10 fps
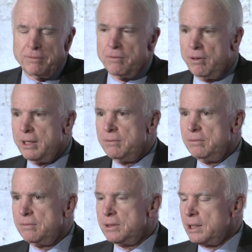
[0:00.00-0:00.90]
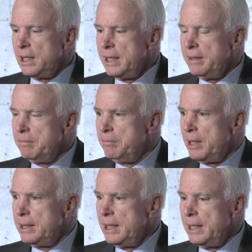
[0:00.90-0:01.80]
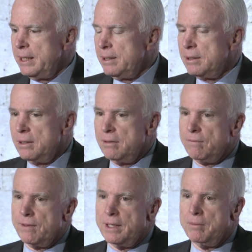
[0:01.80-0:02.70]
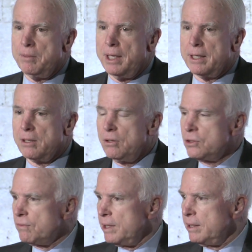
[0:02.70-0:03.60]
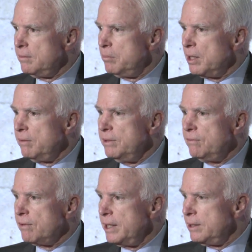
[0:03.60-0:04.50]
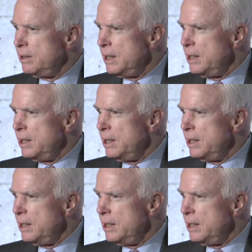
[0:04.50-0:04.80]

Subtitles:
One was a guy named Bud Day, a friend of mine, close friend and beloved friend,